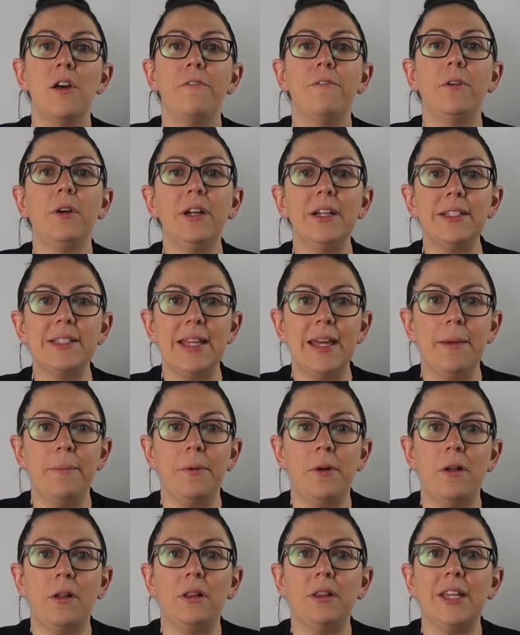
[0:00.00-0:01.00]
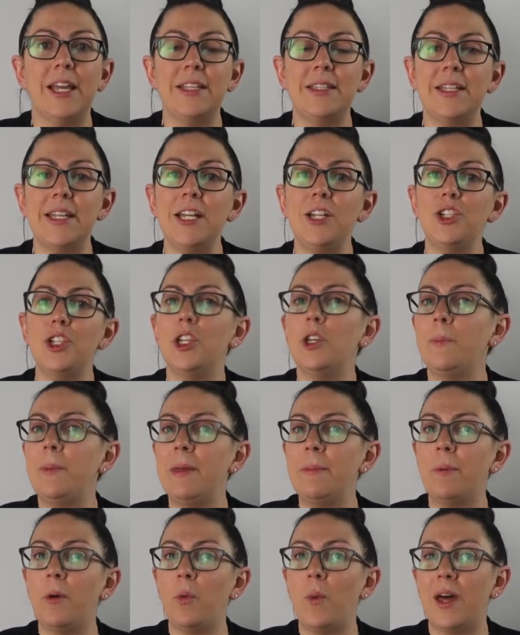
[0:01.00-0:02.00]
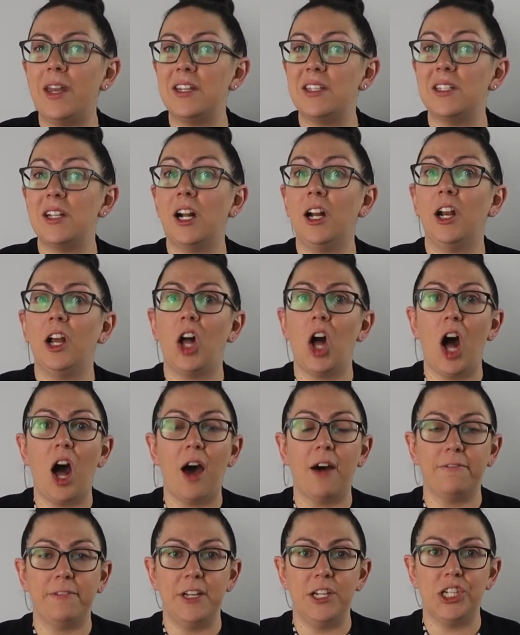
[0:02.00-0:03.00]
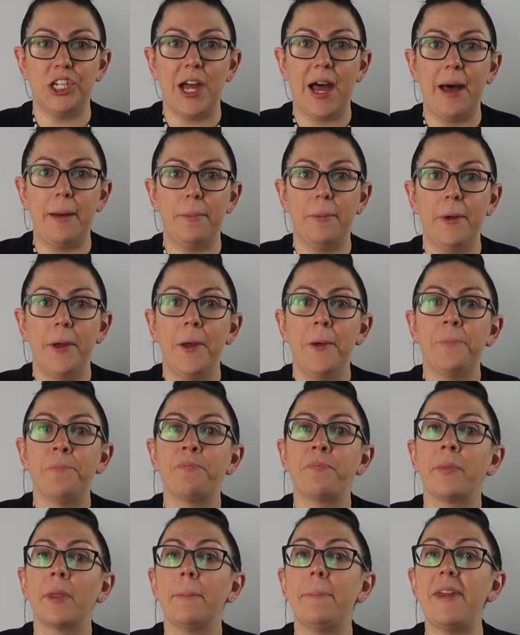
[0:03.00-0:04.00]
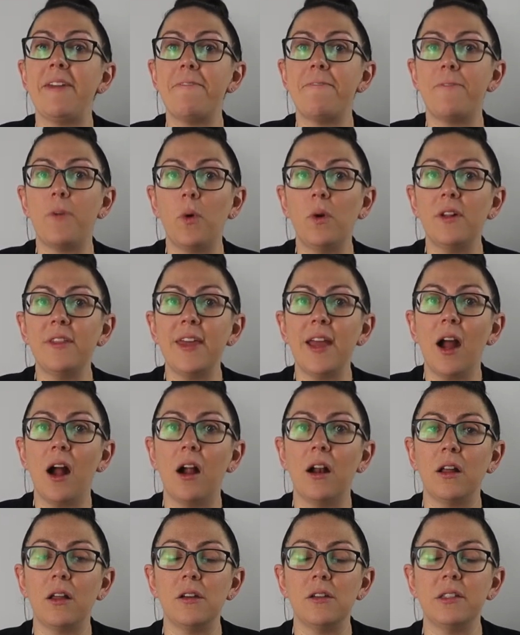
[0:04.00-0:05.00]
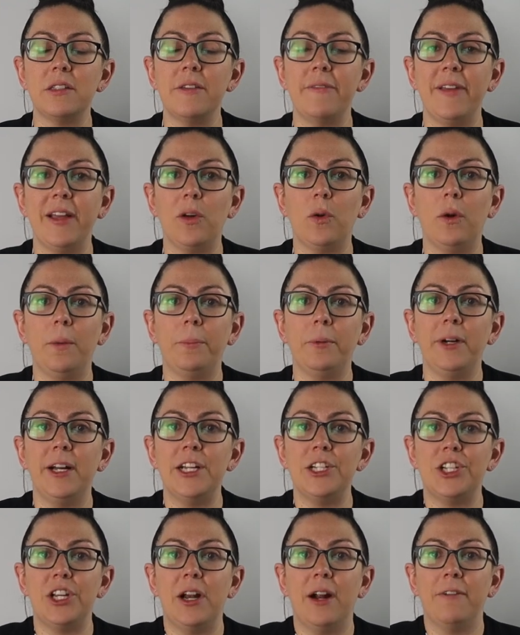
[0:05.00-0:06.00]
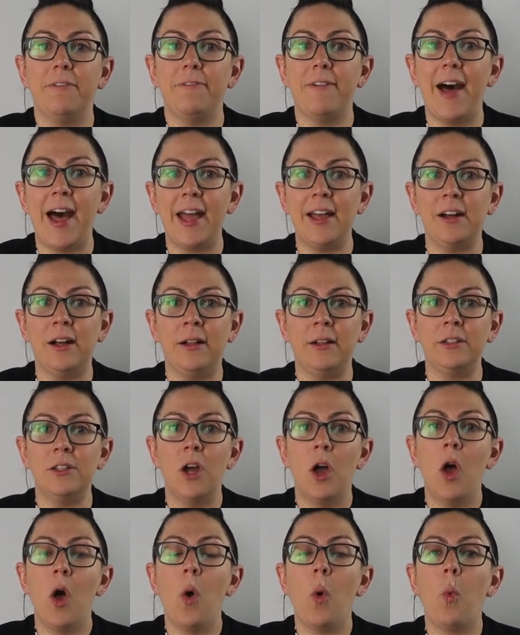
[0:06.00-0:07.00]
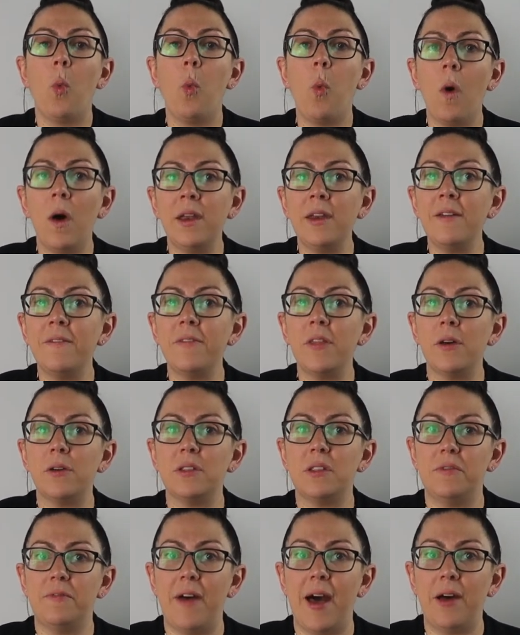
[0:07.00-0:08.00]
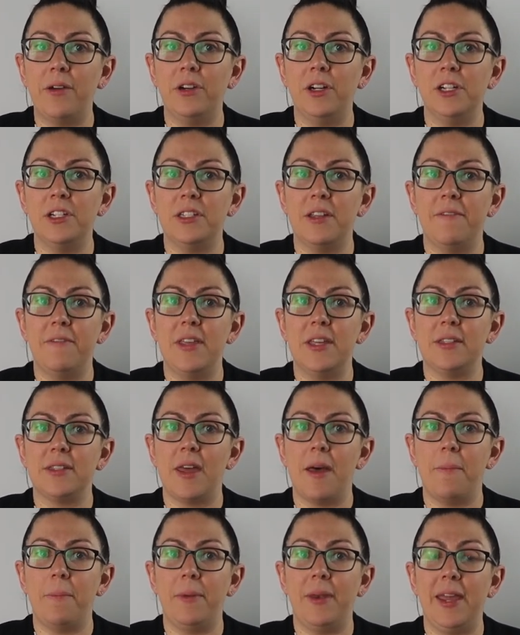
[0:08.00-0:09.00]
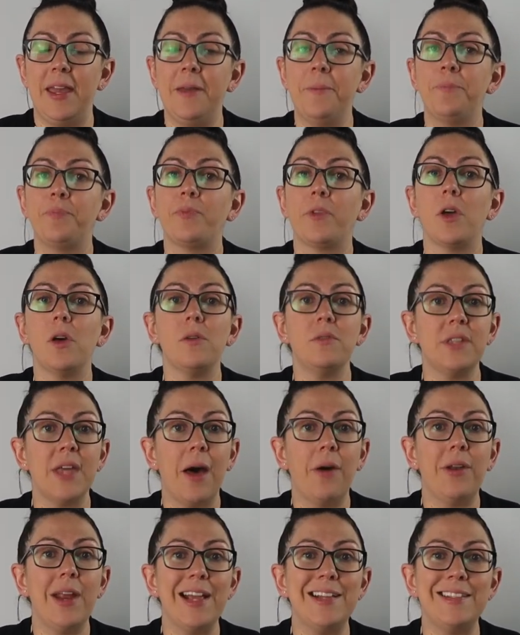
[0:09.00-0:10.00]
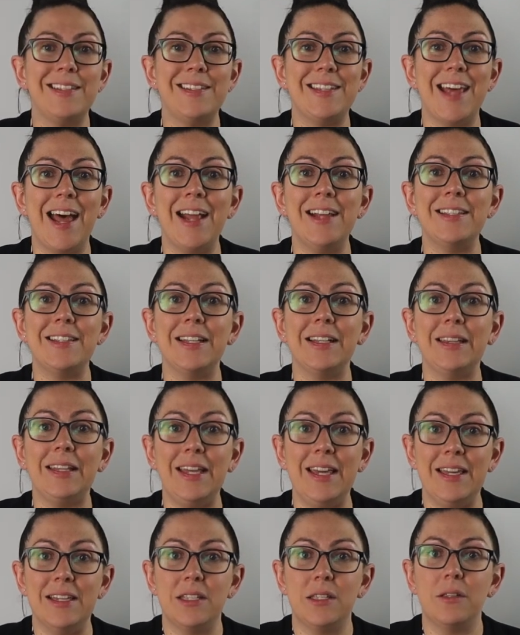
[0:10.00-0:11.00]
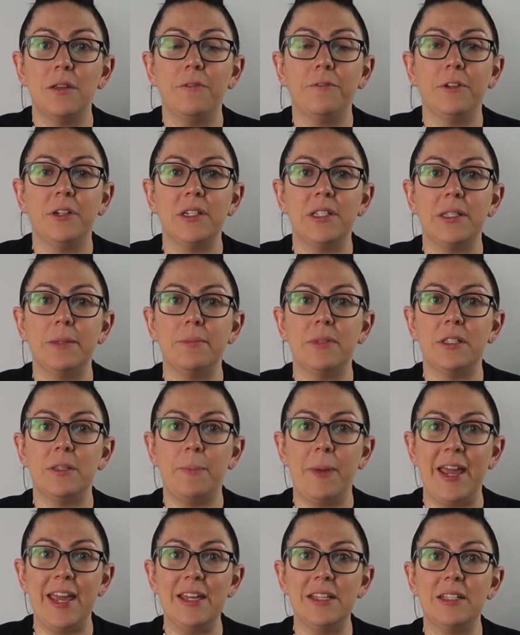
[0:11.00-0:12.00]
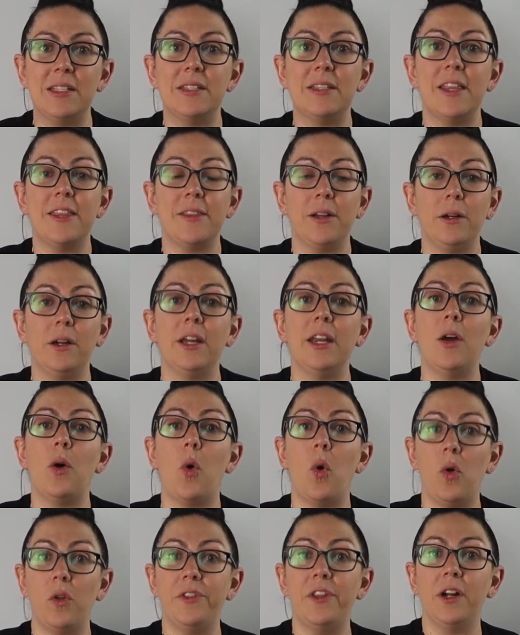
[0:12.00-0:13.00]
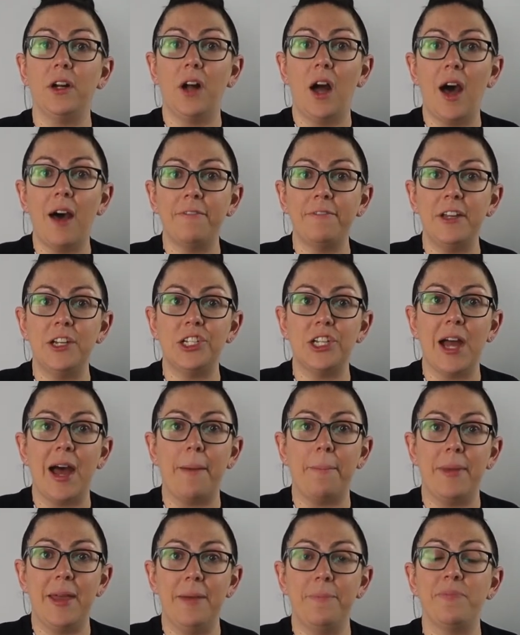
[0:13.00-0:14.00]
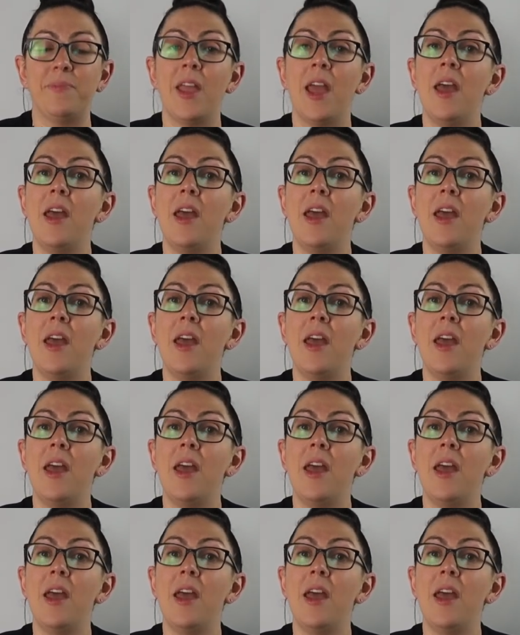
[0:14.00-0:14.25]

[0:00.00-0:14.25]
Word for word: For example, let's say two people want to start a coffee shop. Before the articles of incorporation are filed, one of those founders of this company goes out and signs a lease for some space that they're going to hold their coffee shop in,